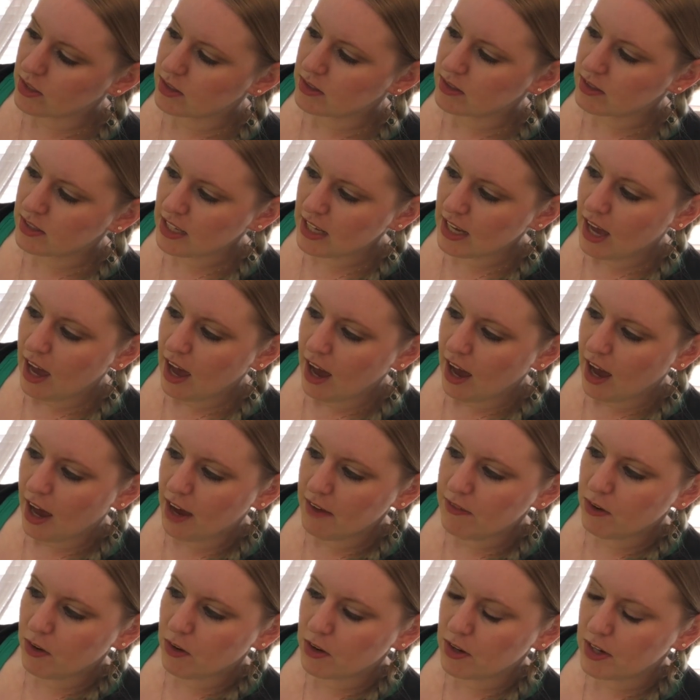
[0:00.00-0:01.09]
you can see,
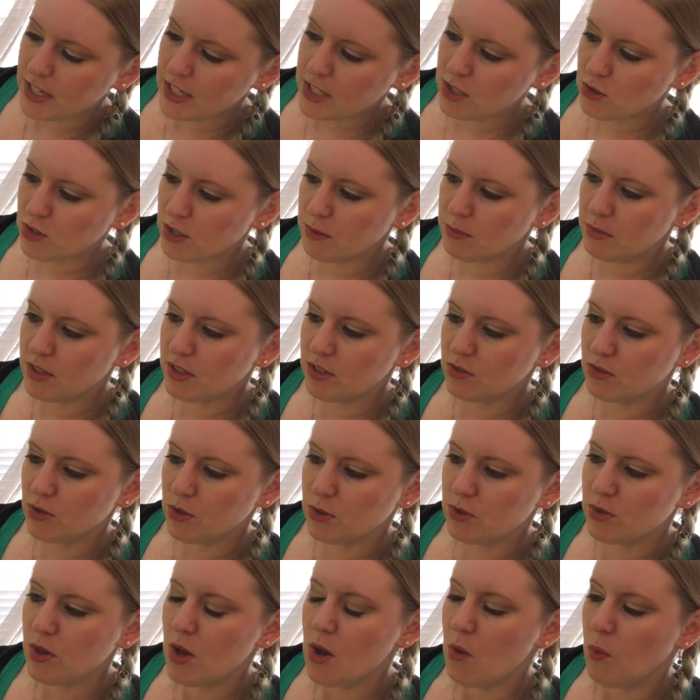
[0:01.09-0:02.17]
I've already trimmed these
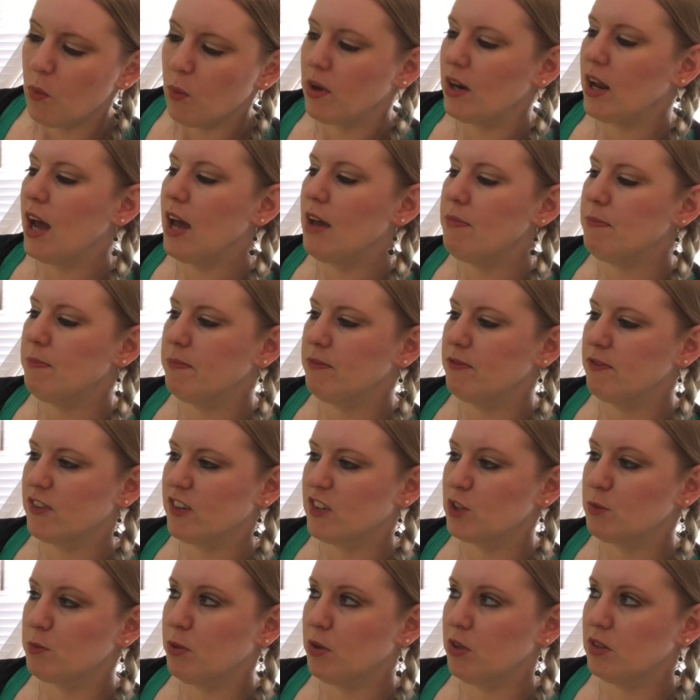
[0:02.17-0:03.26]
roots. When I
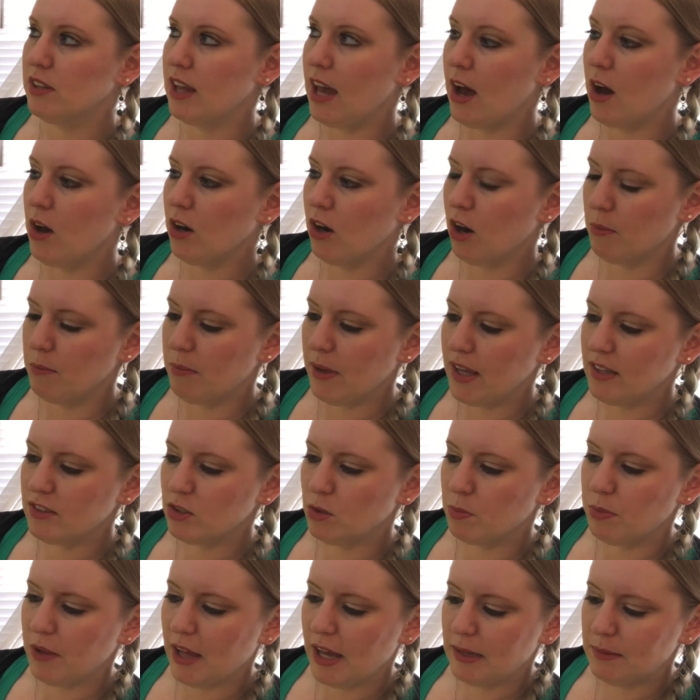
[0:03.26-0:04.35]
first pulled out our basil
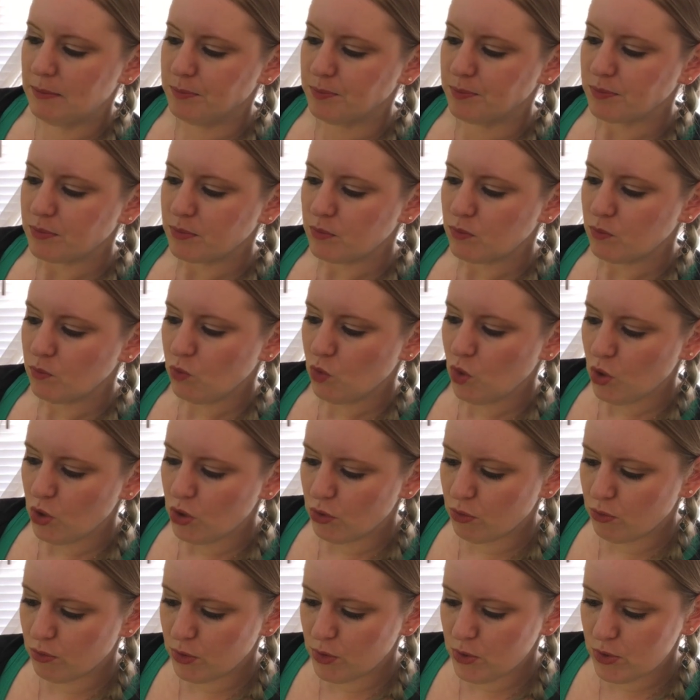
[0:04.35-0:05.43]
plant,
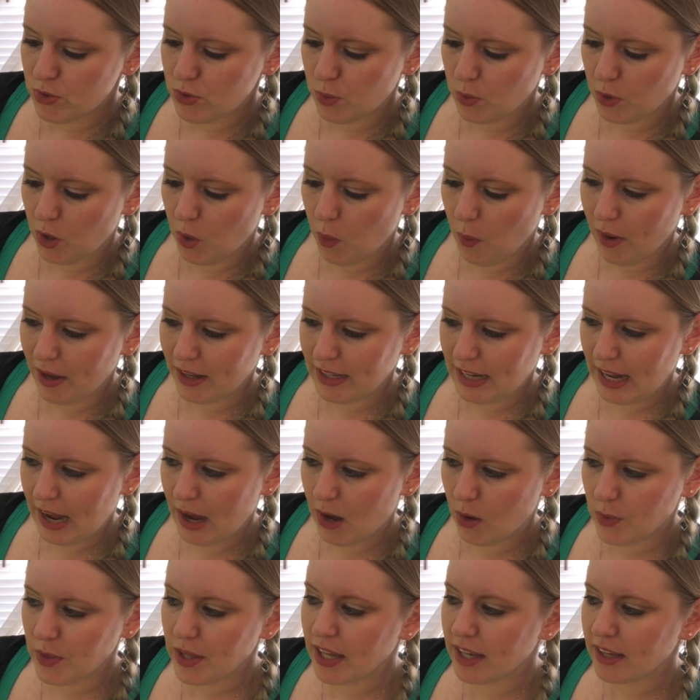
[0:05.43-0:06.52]
the roots were going
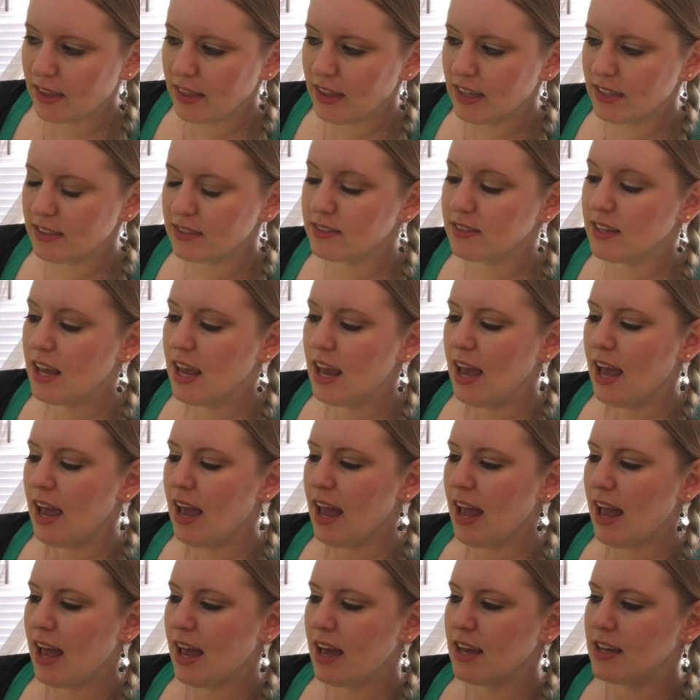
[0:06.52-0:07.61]
down like this.
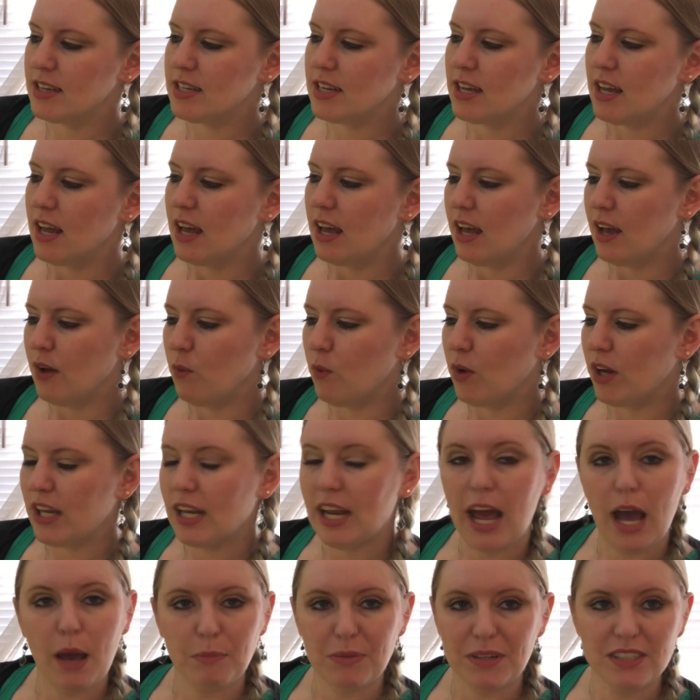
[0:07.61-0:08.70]
And what can
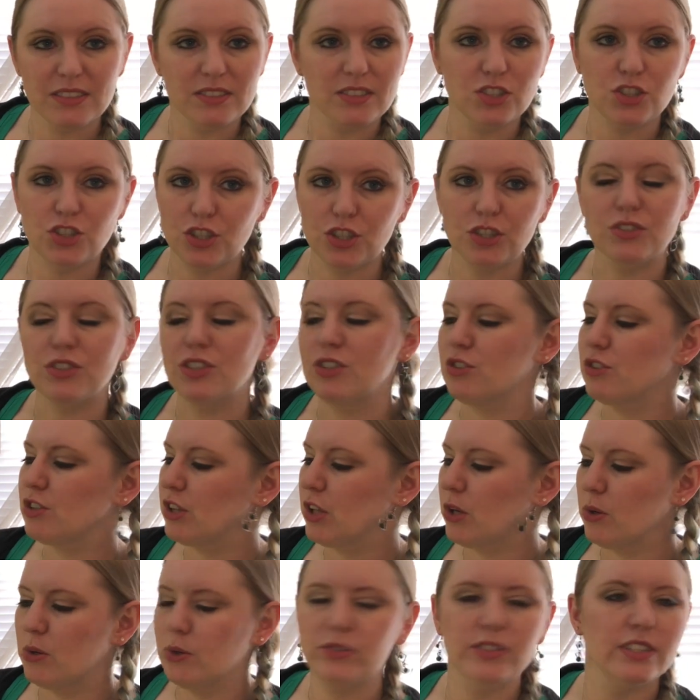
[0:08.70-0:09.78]
happen is it
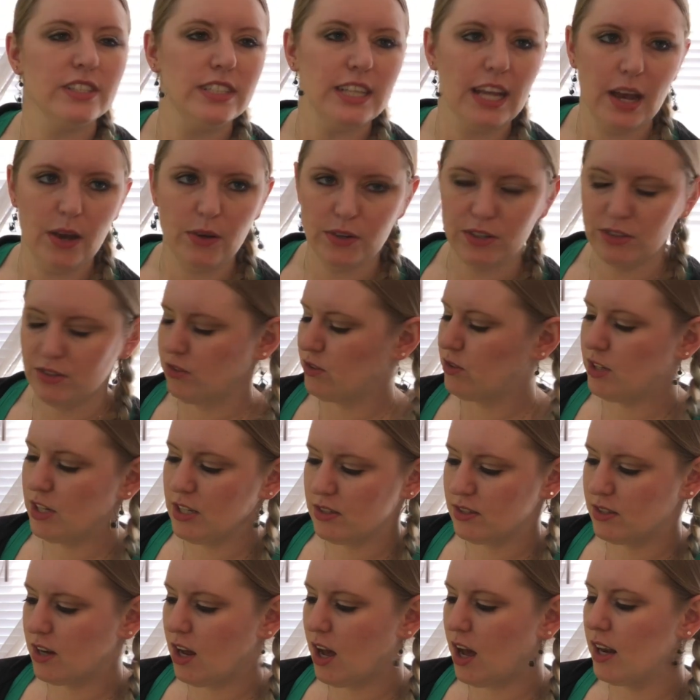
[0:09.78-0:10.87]
slows it down.
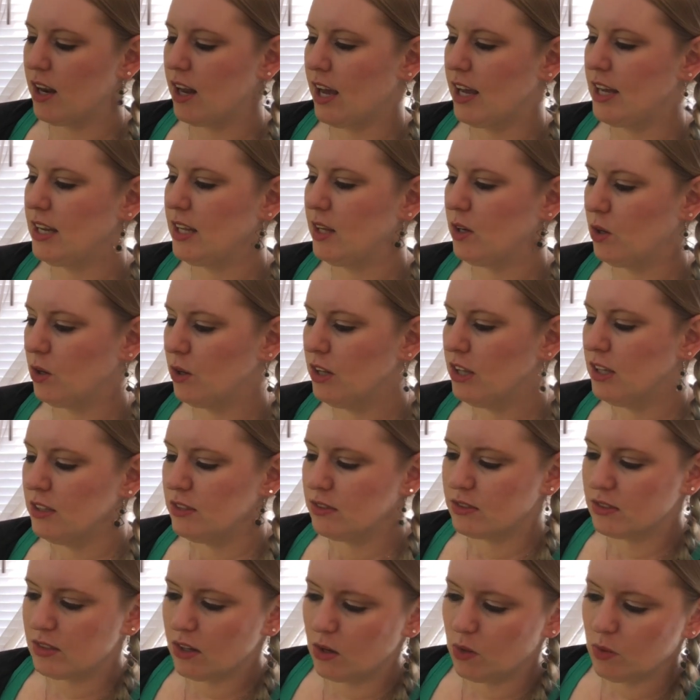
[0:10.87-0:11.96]
It's not ideal.
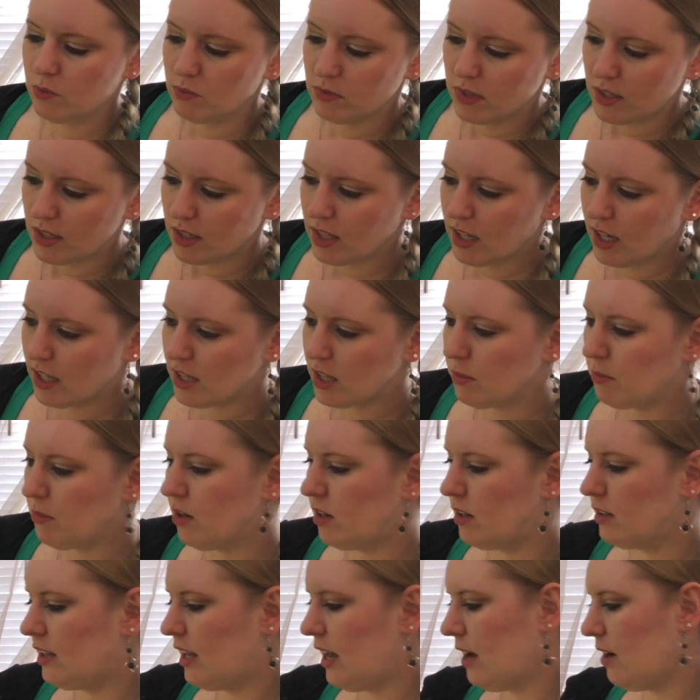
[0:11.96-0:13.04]
So cut them
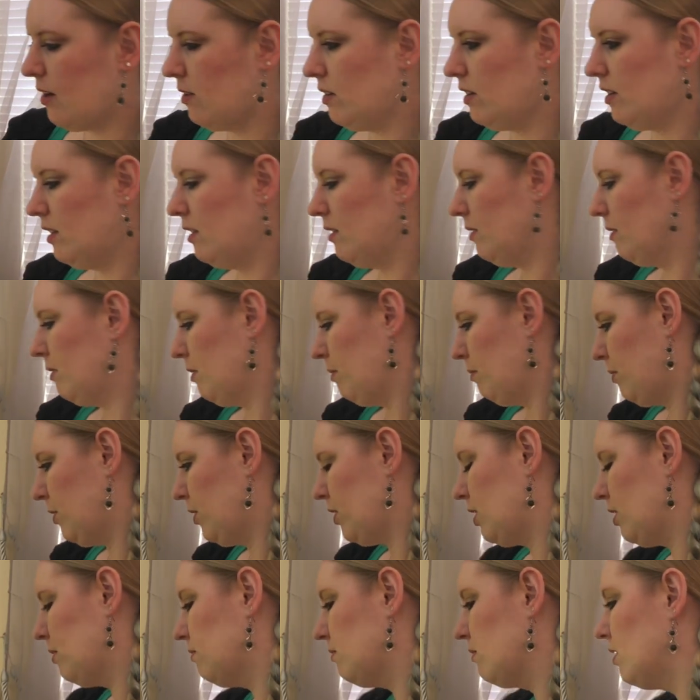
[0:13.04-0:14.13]
all down,
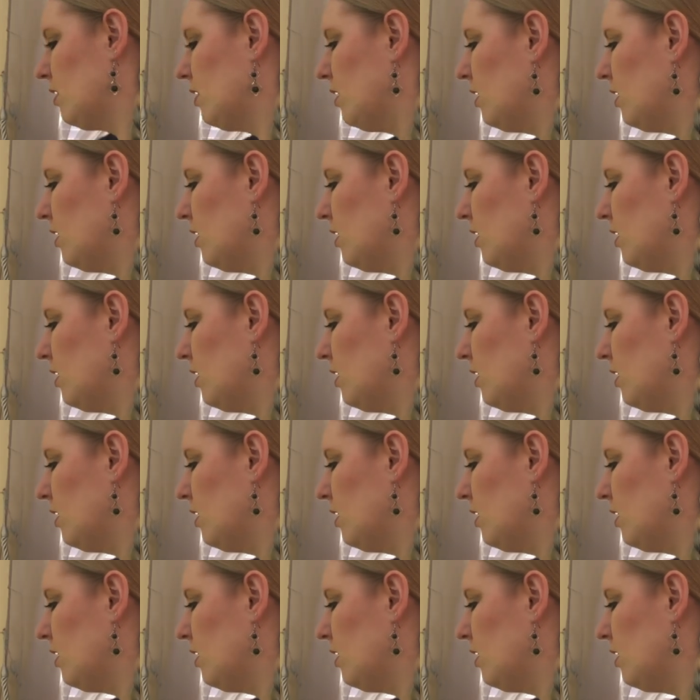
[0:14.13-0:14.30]
put them